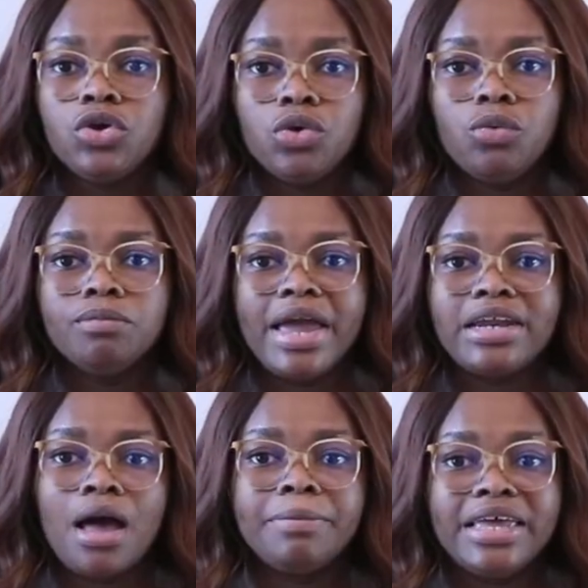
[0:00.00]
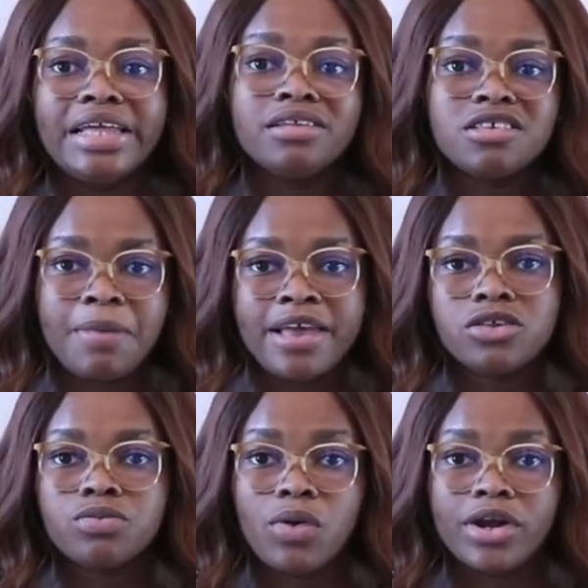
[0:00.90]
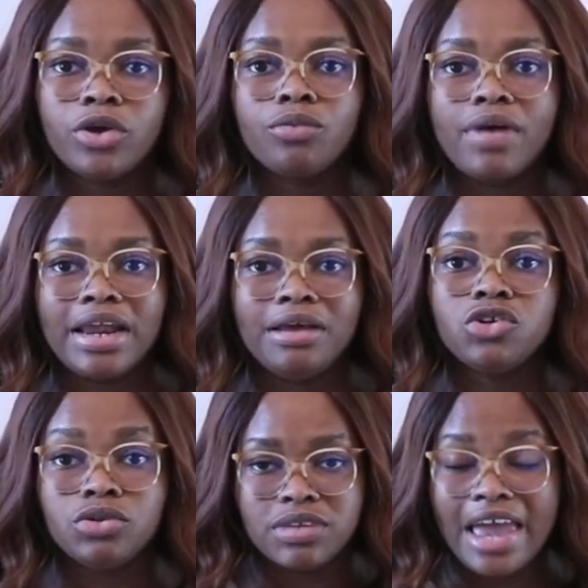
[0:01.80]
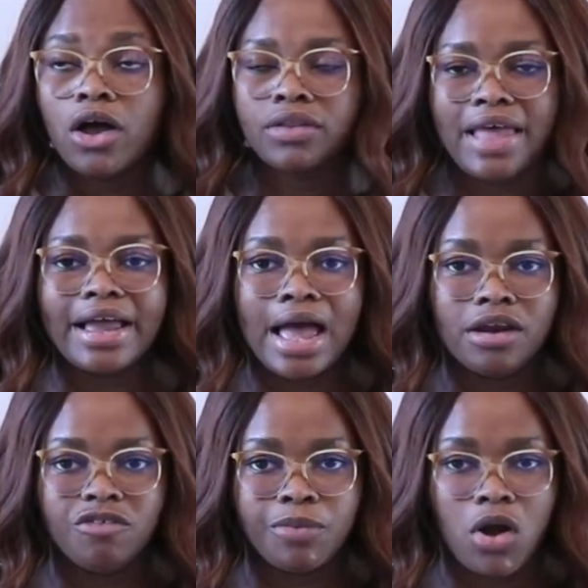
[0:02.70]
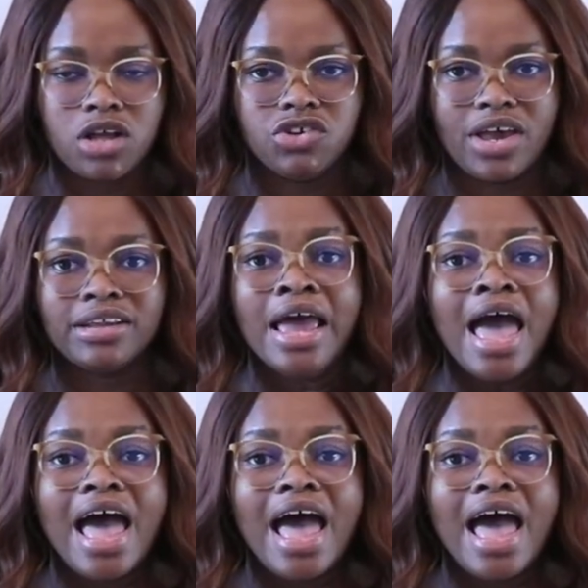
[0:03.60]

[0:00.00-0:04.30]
you may not be in the space where you're ready to take on that kind of project.